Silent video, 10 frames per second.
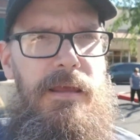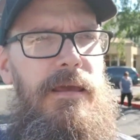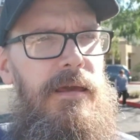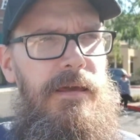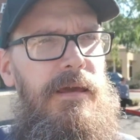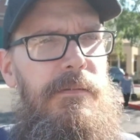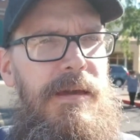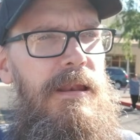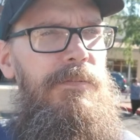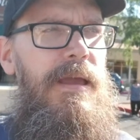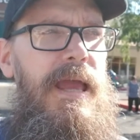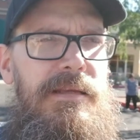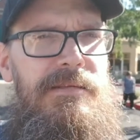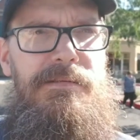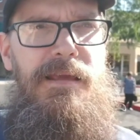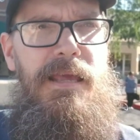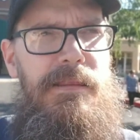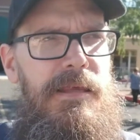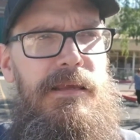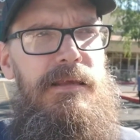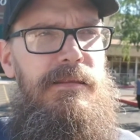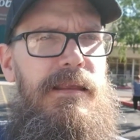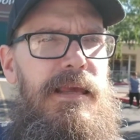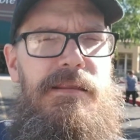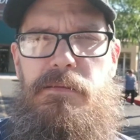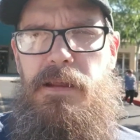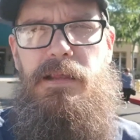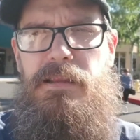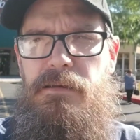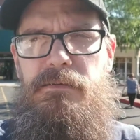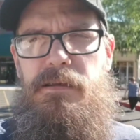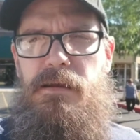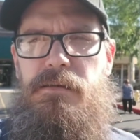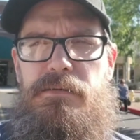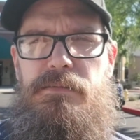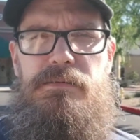Matter of fact, I think they cleared their